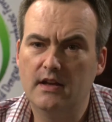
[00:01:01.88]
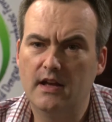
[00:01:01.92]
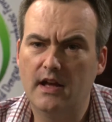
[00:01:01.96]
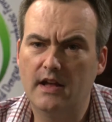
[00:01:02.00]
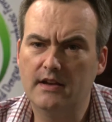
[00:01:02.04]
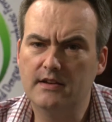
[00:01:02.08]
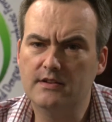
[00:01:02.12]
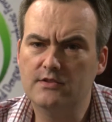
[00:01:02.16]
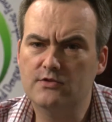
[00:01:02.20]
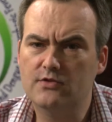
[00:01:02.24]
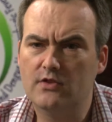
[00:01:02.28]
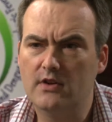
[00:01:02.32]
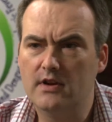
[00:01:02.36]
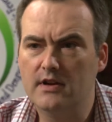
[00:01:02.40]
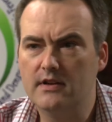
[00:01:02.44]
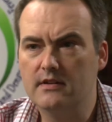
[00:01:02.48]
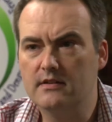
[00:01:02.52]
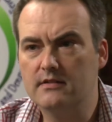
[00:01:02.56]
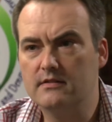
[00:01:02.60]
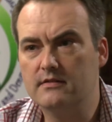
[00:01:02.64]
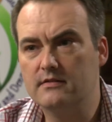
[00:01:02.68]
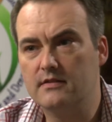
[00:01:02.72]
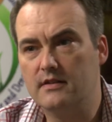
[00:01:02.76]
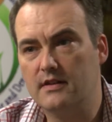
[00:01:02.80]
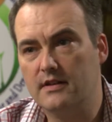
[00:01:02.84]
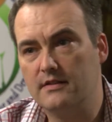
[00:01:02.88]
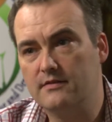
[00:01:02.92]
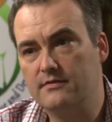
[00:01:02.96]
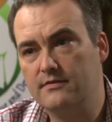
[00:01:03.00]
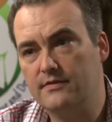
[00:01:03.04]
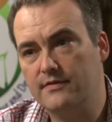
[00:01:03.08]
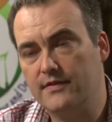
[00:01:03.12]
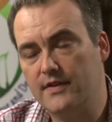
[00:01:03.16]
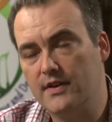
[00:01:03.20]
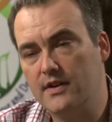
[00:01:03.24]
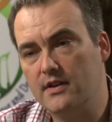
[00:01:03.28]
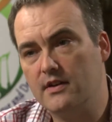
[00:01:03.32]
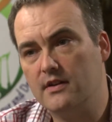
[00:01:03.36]
and then try and
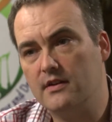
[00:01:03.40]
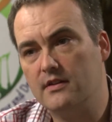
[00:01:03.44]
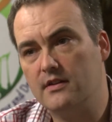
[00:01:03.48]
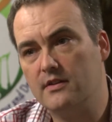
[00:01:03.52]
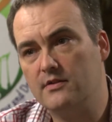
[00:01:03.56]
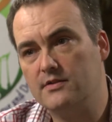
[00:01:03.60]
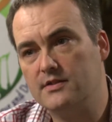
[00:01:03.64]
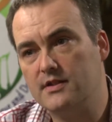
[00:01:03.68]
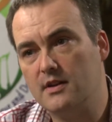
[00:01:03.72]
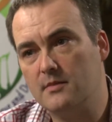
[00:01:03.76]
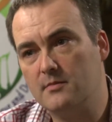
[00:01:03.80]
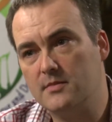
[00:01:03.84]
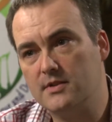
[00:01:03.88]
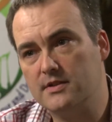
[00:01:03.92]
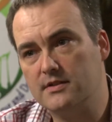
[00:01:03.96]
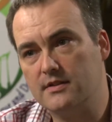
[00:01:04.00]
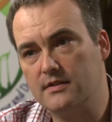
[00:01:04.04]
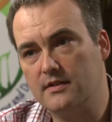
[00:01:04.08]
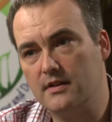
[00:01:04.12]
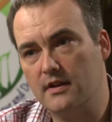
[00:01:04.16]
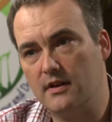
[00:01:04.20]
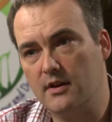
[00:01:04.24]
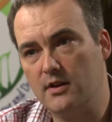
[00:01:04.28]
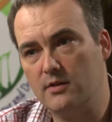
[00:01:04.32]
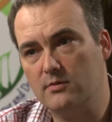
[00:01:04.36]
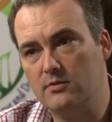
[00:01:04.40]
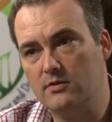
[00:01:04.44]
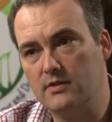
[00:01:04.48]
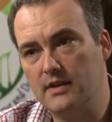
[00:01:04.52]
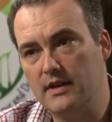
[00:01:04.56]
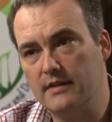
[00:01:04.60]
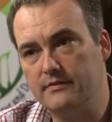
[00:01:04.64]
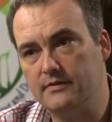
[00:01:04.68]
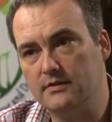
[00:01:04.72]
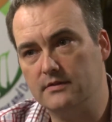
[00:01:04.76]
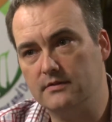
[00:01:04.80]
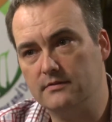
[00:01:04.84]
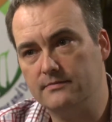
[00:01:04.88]
infer those numbers at the global
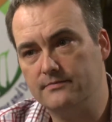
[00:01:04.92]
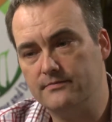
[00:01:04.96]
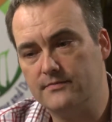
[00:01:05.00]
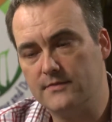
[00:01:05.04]
level.